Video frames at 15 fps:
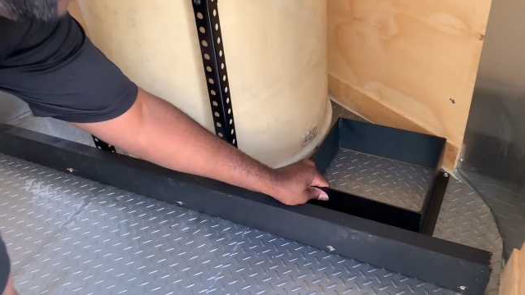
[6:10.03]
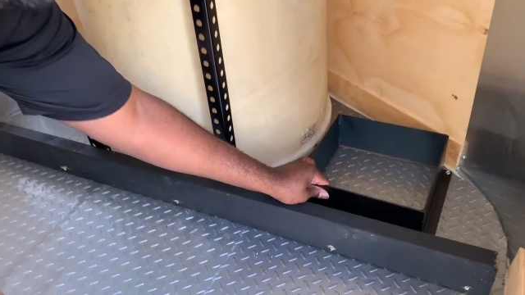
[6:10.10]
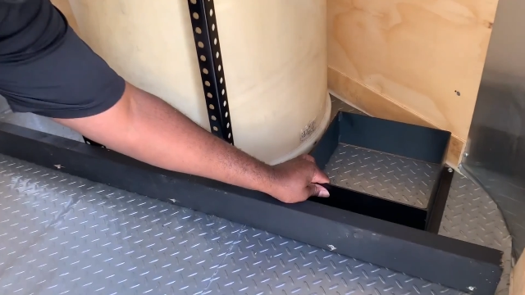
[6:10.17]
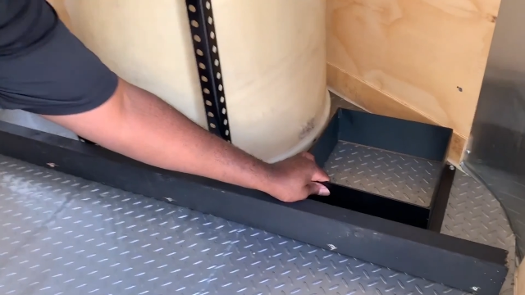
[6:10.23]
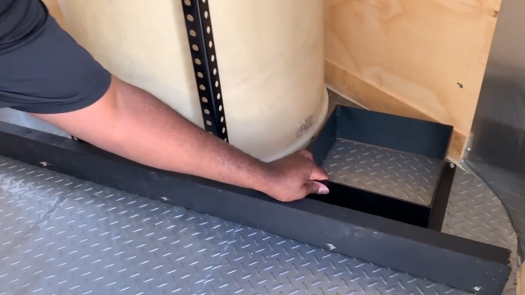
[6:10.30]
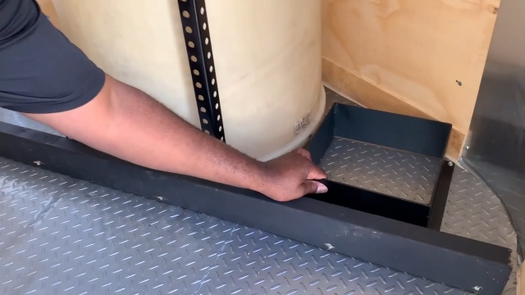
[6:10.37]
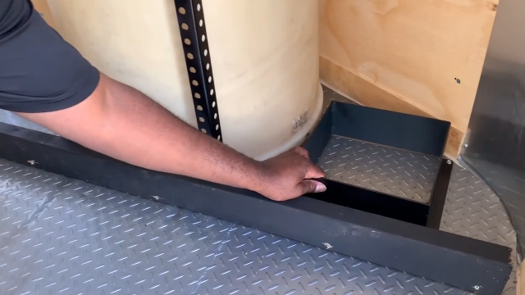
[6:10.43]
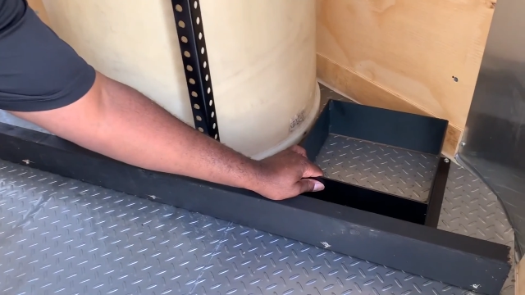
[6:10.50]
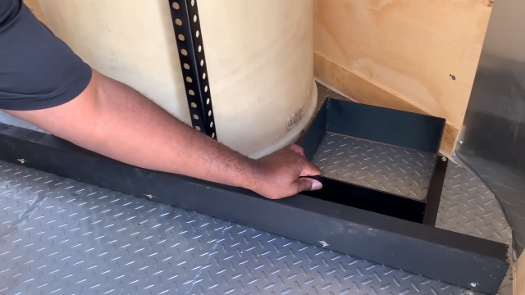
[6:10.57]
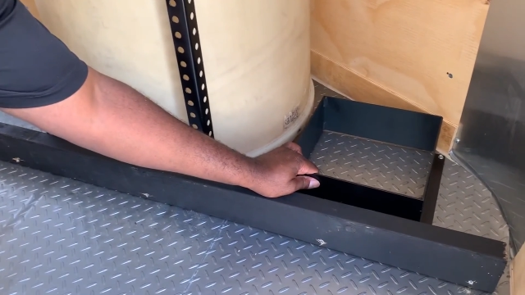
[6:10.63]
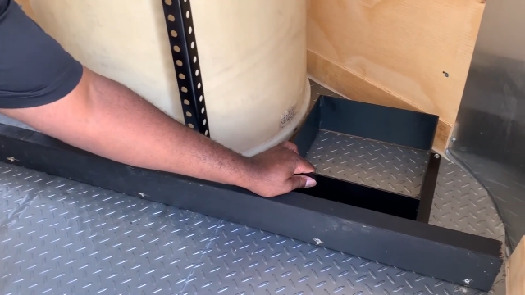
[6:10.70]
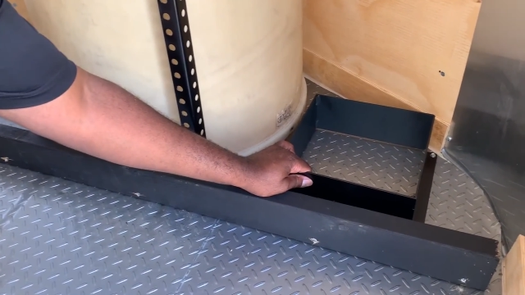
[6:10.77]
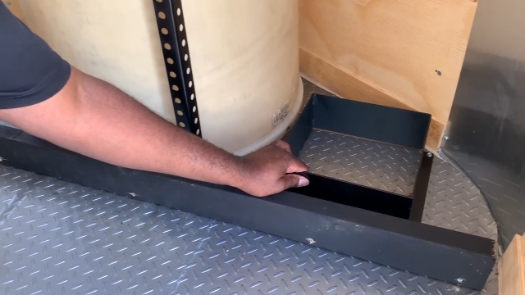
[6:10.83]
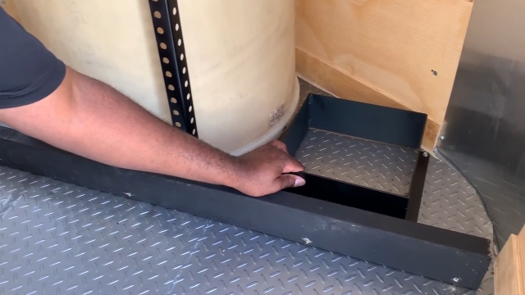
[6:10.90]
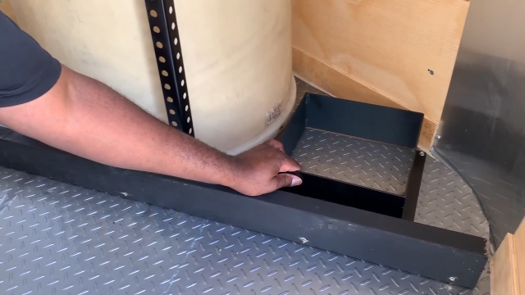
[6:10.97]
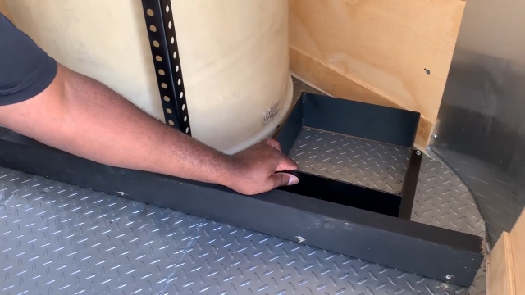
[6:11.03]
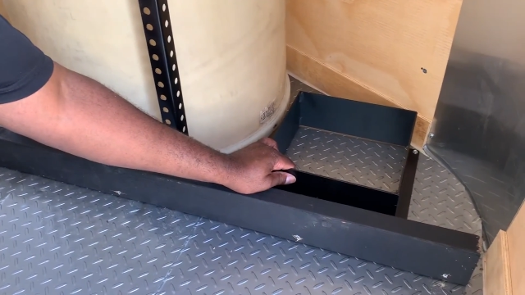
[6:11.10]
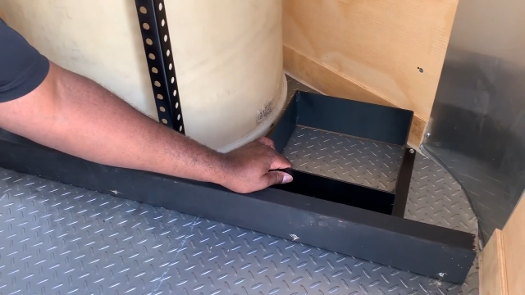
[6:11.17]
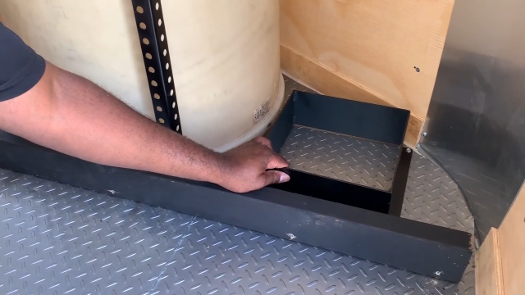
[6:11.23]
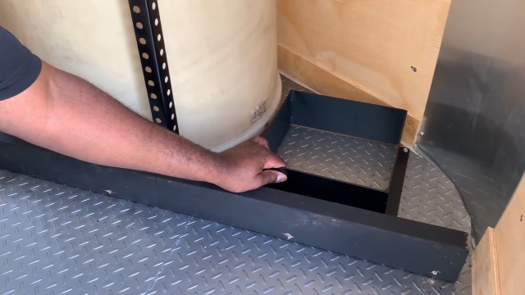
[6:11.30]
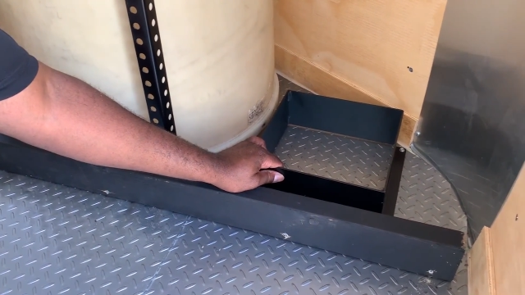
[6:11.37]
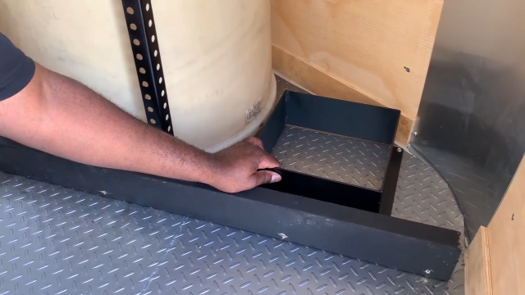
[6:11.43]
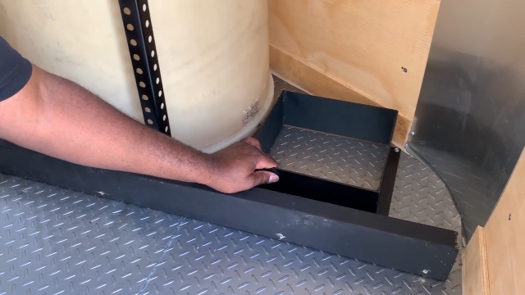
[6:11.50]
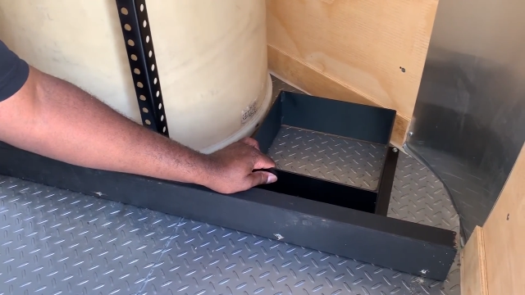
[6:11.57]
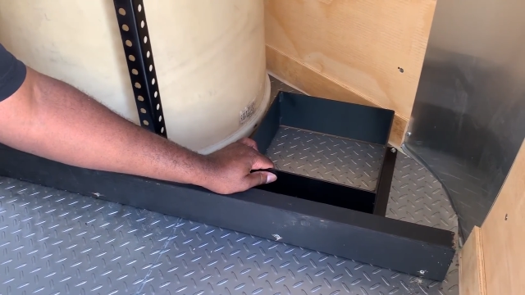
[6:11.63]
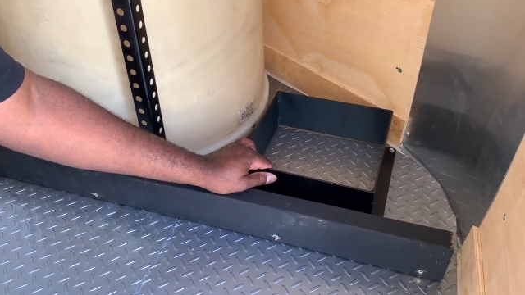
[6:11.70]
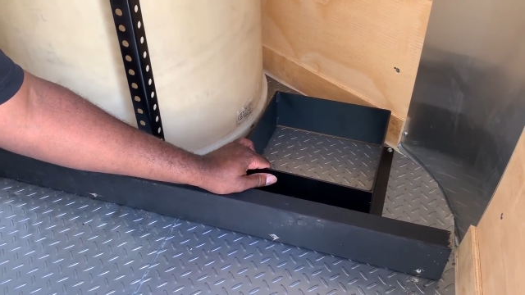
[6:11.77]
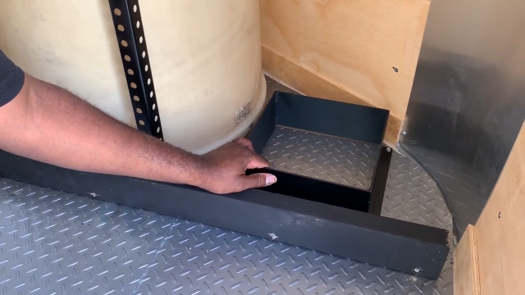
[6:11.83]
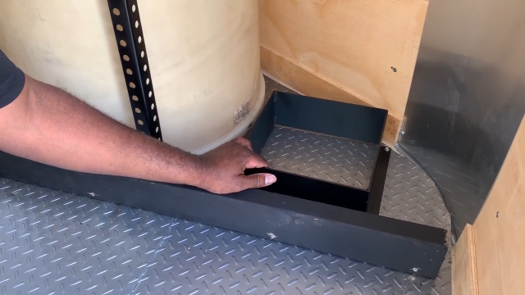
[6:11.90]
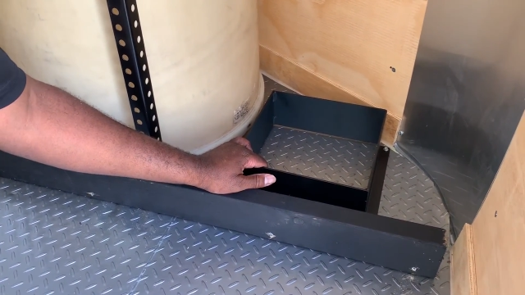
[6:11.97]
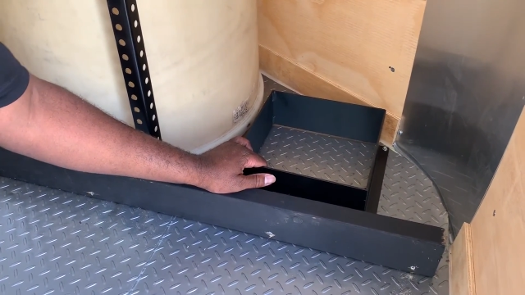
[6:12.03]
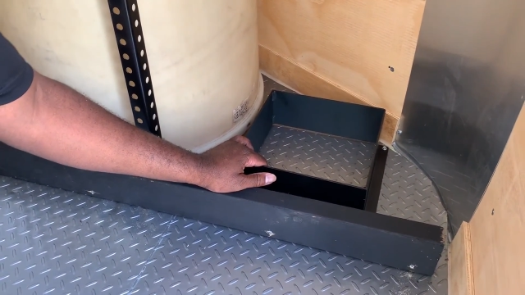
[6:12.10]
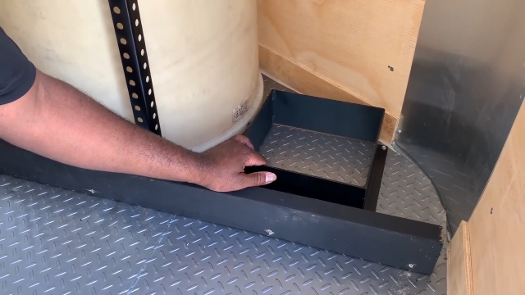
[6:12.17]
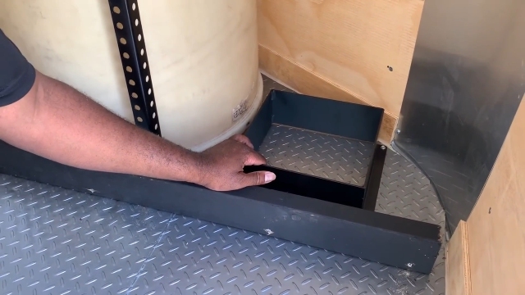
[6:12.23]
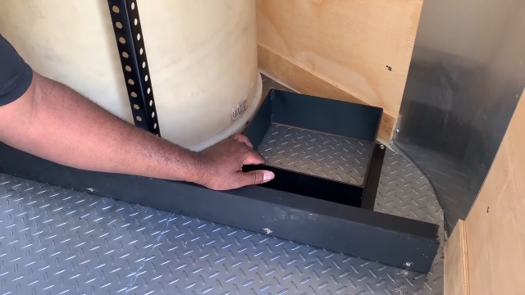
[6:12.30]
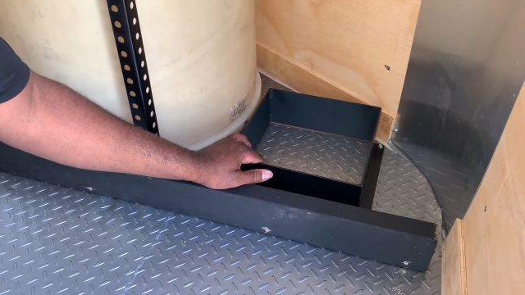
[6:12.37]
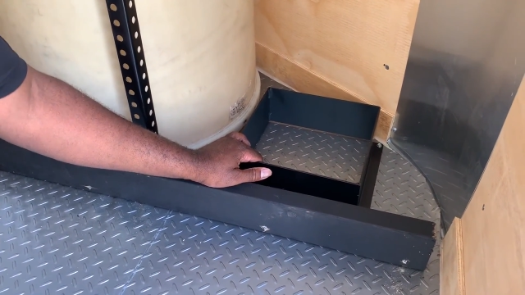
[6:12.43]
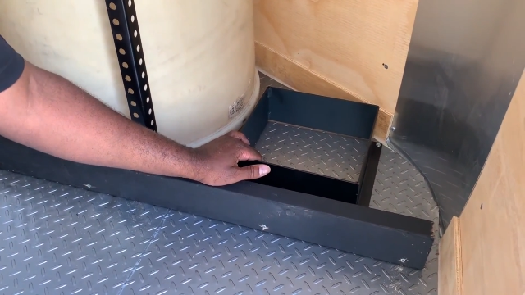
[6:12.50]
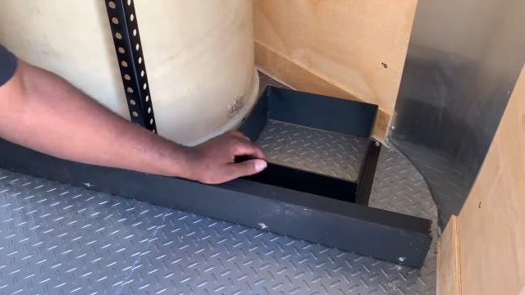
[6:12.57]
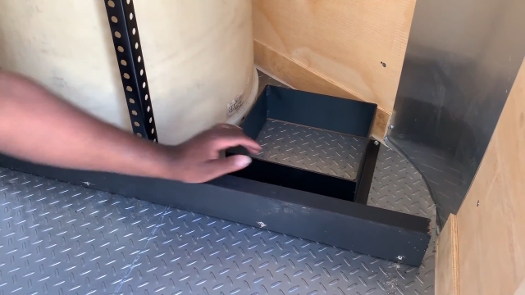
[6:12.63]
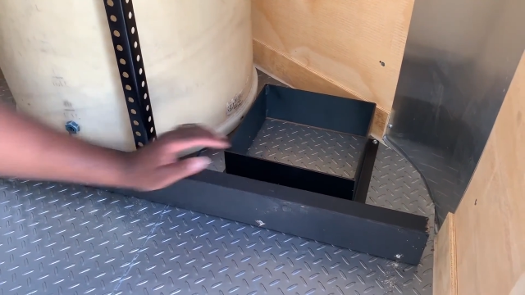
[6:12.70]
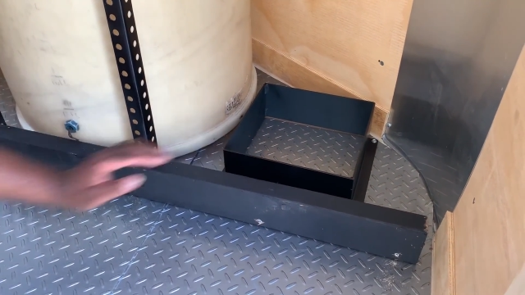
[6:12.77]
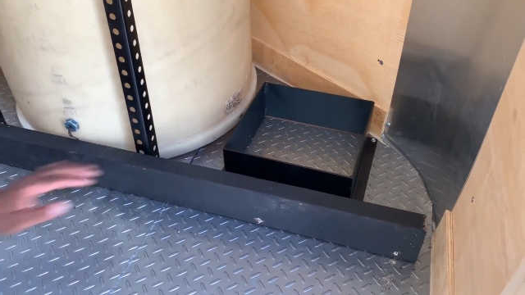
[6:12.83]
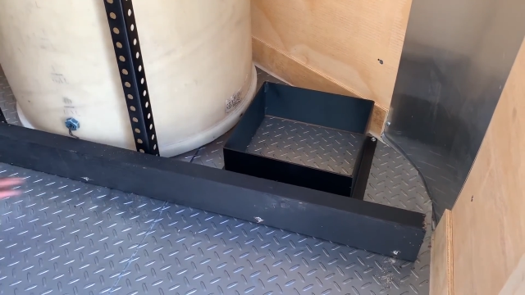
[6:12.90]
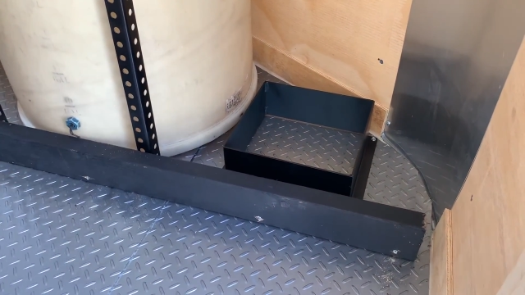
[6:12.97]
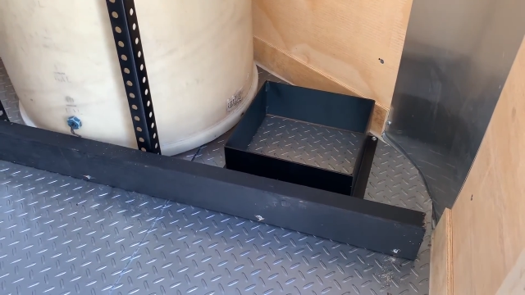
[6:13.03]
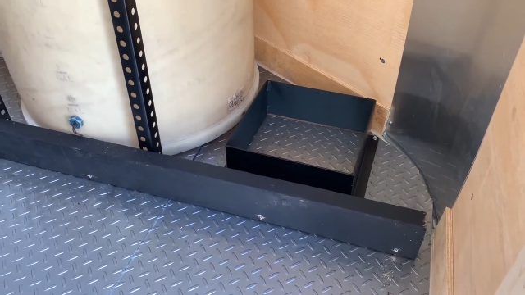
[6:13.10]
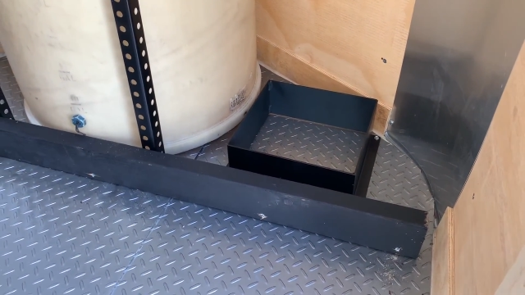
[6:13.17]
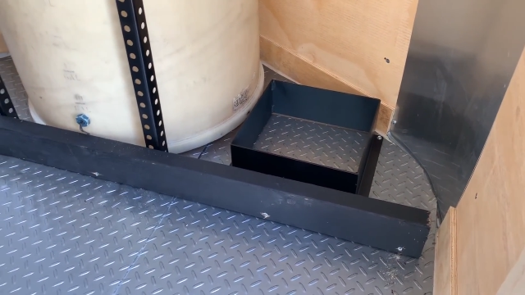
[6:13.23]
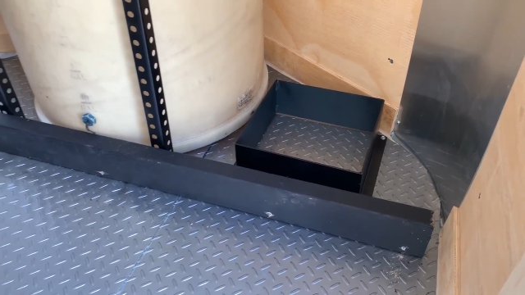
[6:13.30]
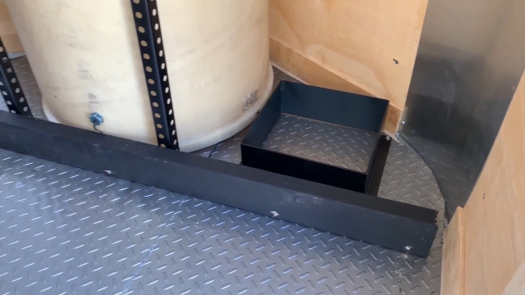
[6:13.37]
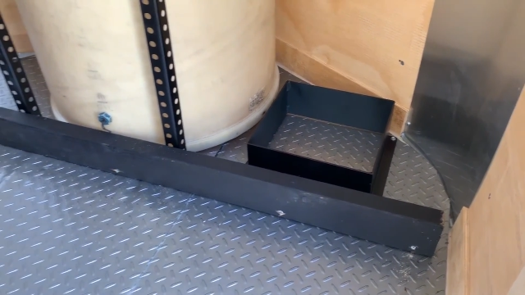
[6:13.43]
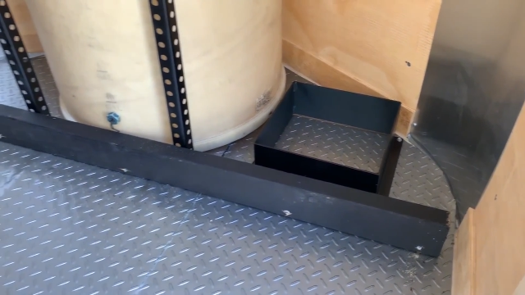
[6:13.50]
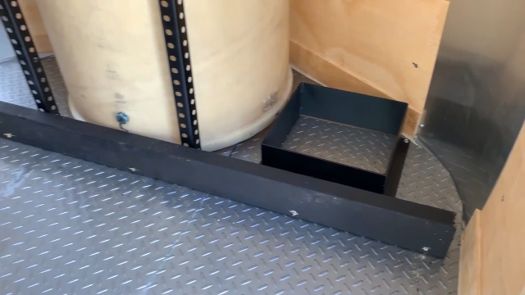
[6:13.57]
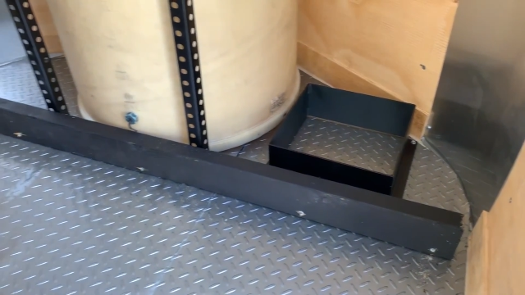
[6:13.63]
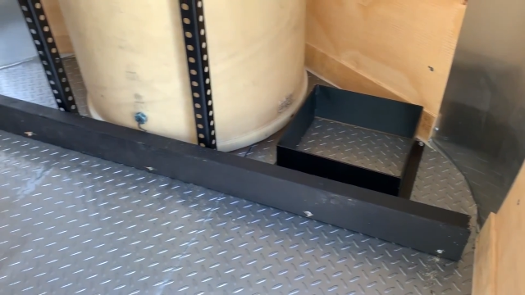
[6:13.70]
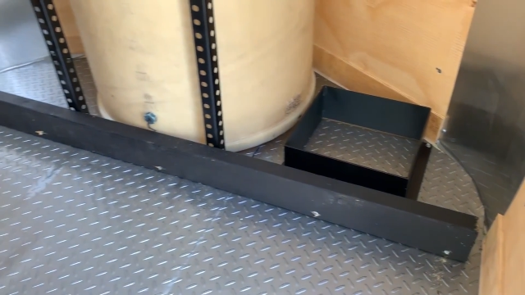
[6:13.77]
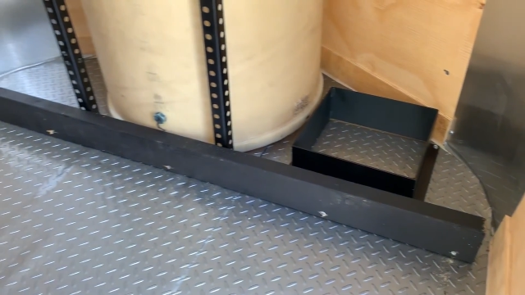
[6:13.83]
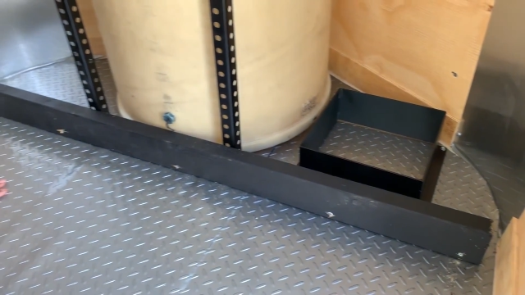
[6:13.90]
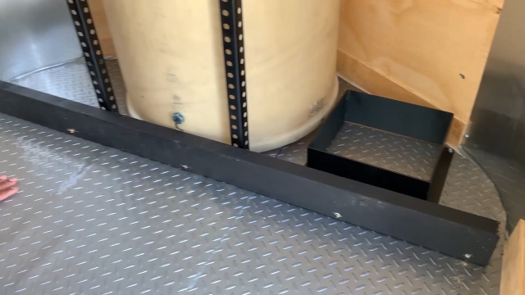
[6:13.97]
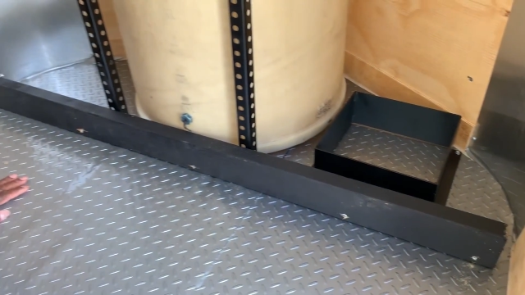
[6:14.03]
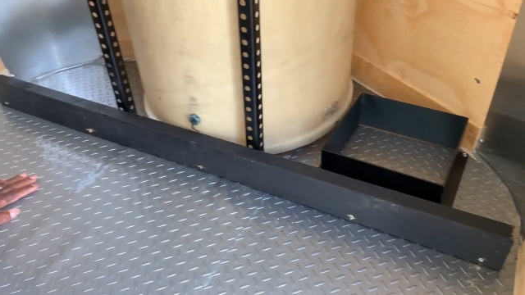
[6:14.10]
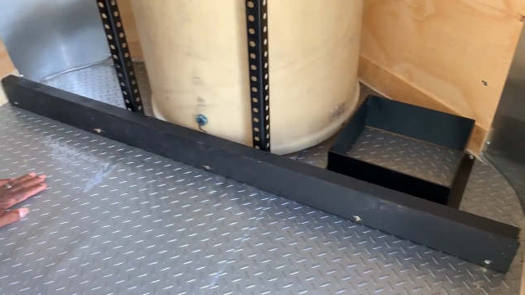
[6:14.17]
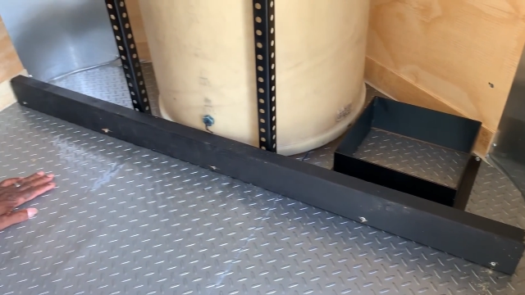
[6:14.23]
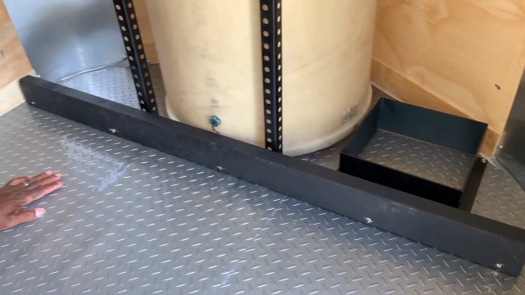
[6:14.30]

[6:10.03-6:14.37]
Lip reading: Nobody's mouth can be seen.